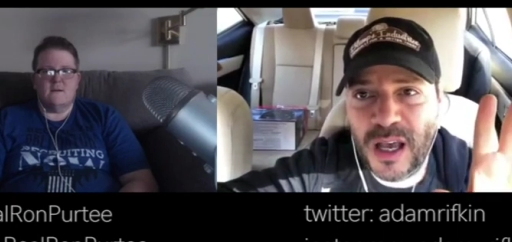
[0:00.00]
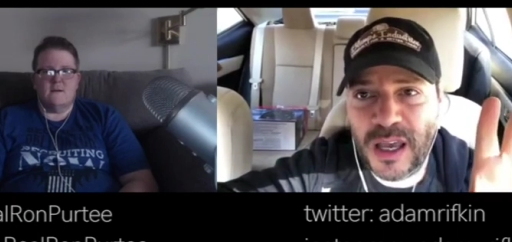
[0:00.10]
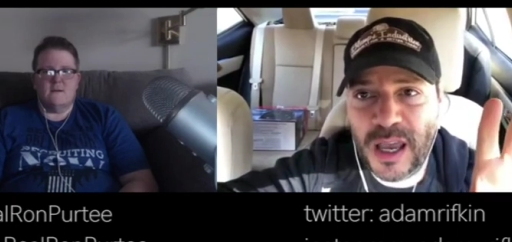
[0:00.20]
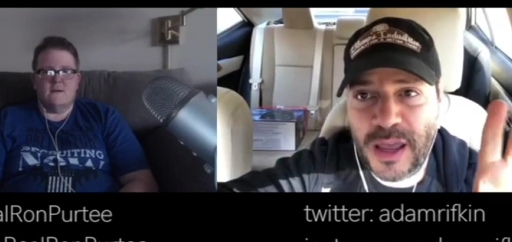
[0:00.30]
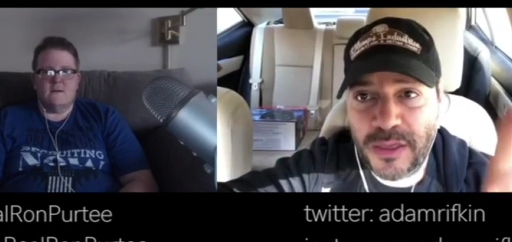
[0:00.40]

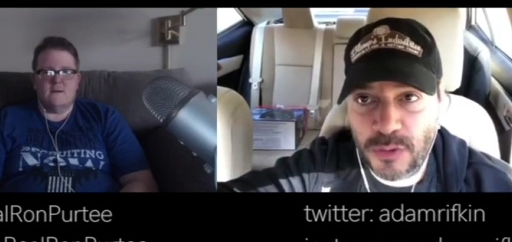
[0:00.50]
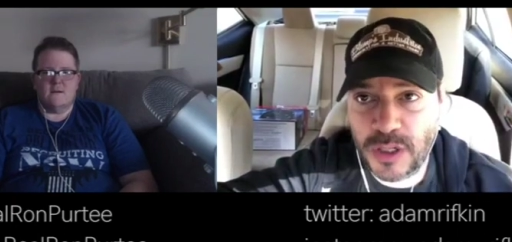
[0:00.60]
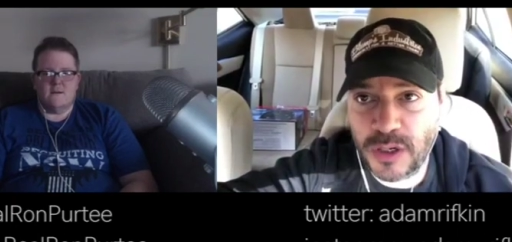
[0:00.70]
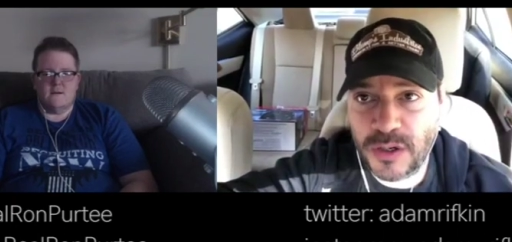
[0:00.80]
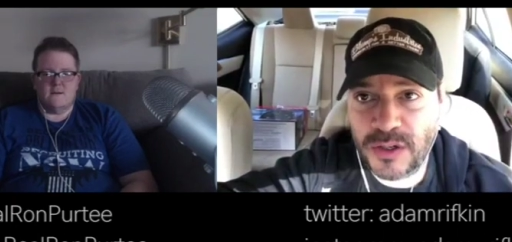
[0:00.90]
Speaker 1: a, a
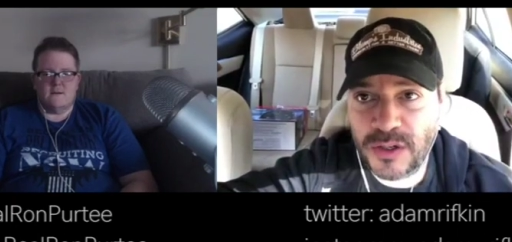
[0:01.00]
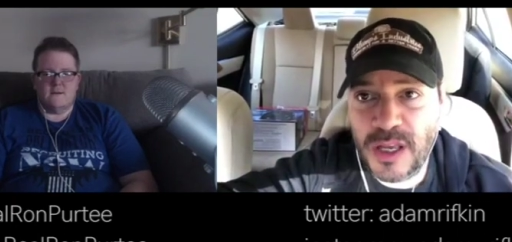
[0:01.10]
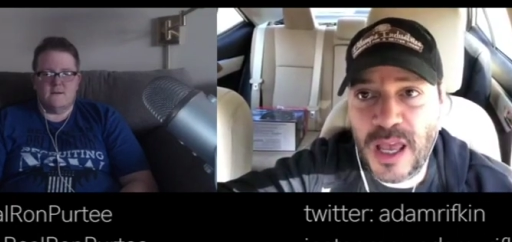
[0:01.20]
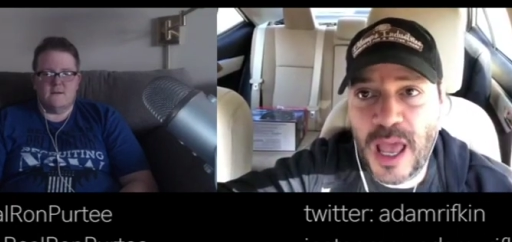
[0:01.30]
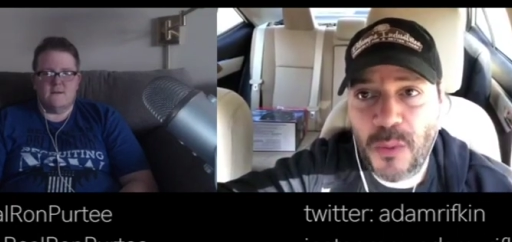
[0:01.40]
thriller,
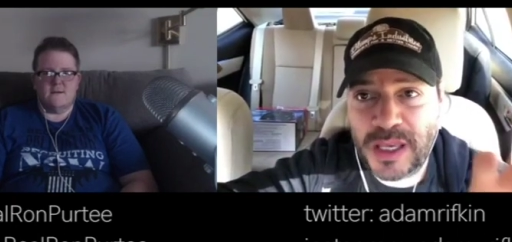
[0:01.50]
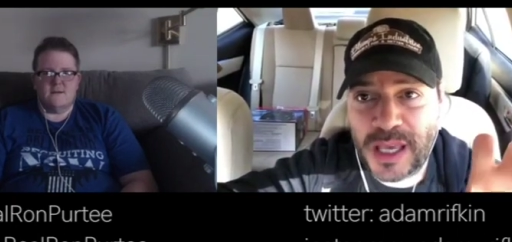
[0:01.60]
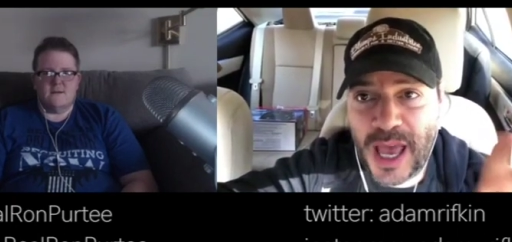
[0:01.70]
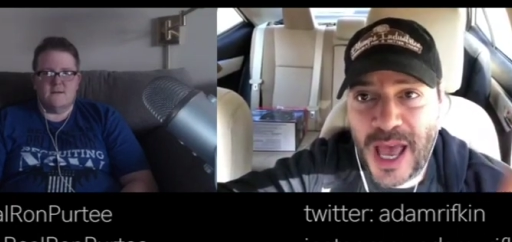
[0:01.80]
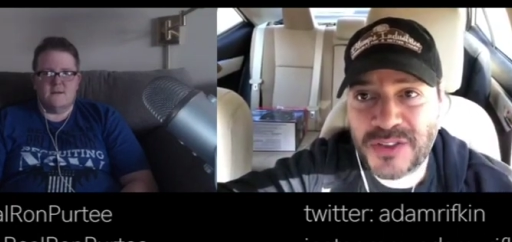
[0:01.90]
and we
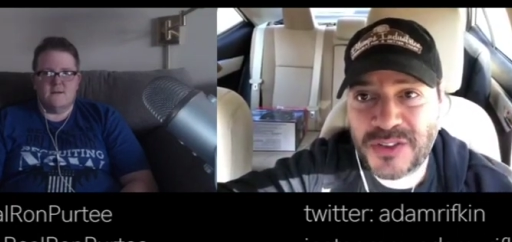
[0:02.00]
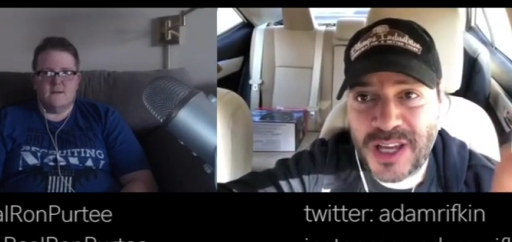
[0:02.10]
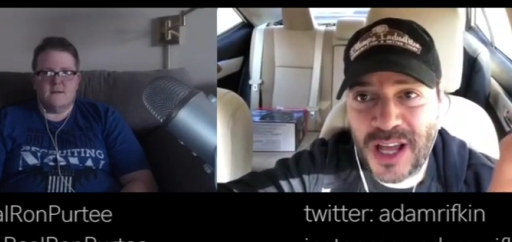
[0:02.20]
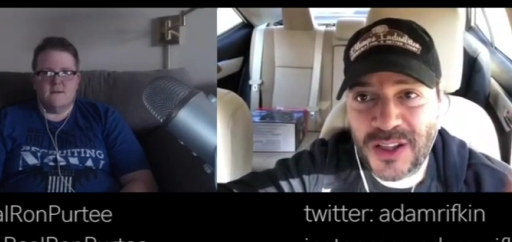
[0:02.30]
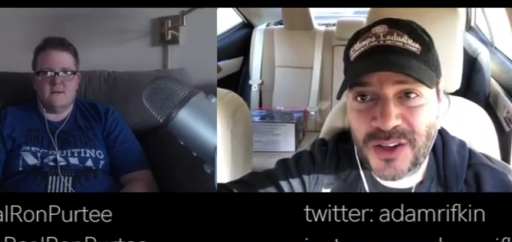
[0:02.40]

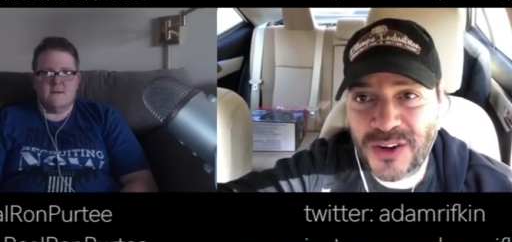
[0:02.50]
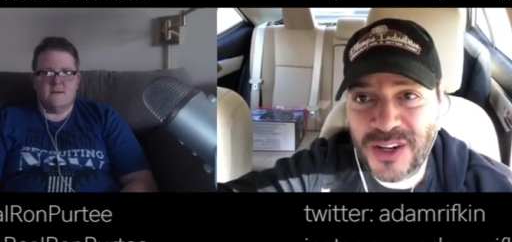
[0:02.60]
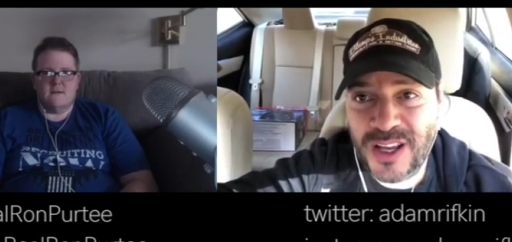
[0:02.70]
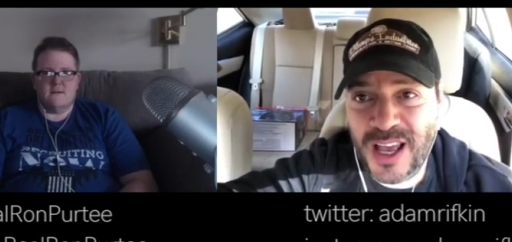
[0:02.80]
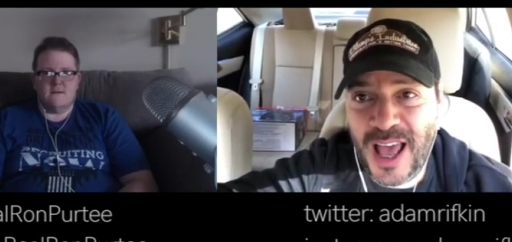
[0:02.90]
cast Teller
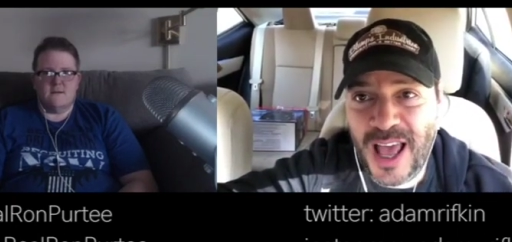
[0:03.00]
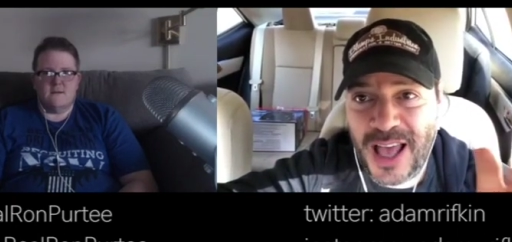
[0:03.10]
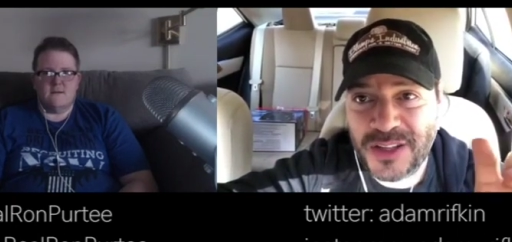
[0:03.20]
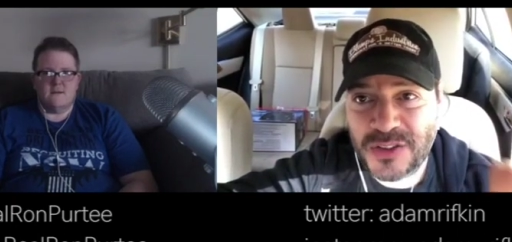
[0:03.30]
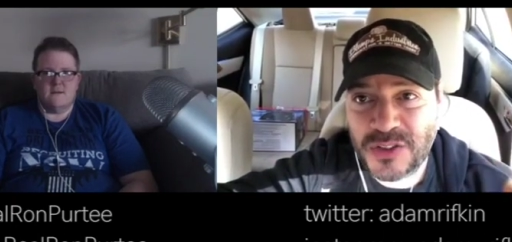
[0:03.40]

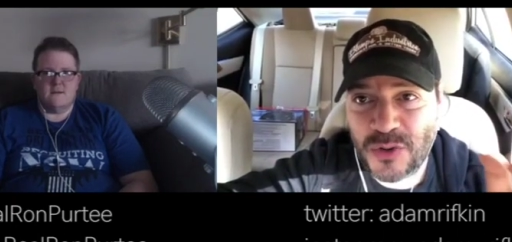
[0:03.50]
as the